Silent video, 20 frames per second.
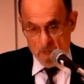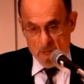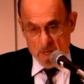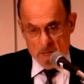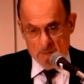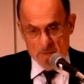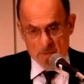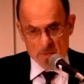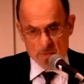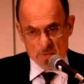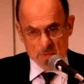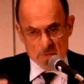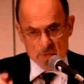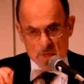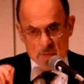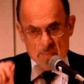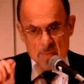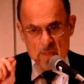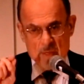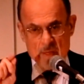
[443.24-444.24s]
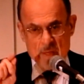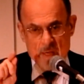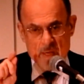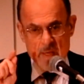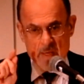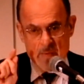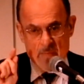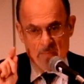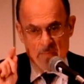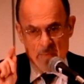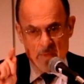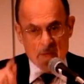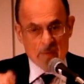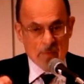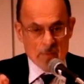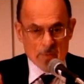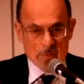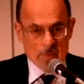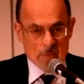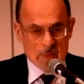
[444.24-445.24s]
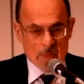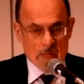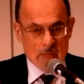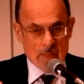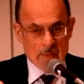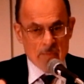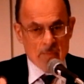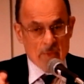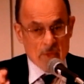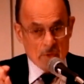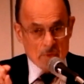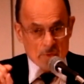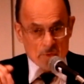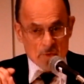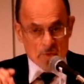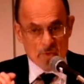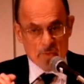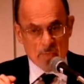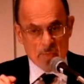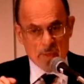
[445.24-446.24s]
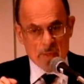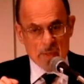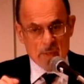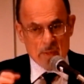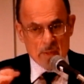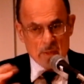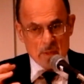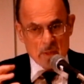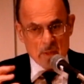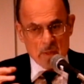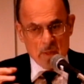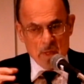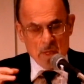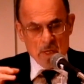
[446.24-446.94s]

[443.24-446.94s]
and this is something I have never forgotten because it's been the